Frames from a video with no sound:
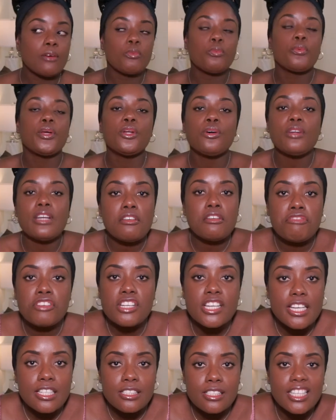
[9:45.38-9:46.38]
We don't even
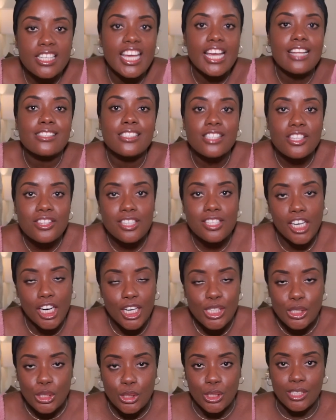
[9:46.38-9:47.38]
need to get to the
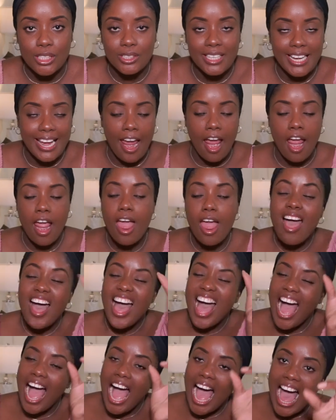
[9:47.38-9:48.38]
100, okay?
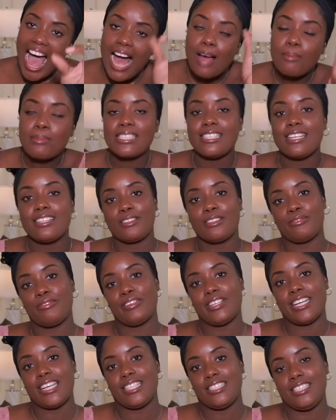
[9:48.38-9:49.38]
I'm settled for
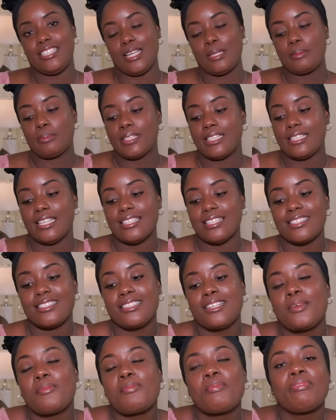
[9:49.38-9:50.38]

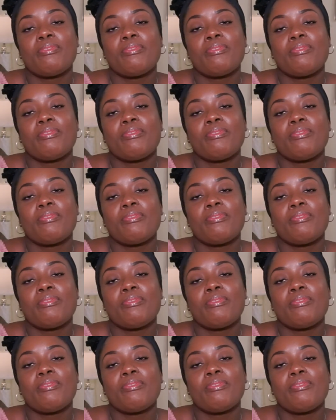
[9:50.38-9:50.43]
98%.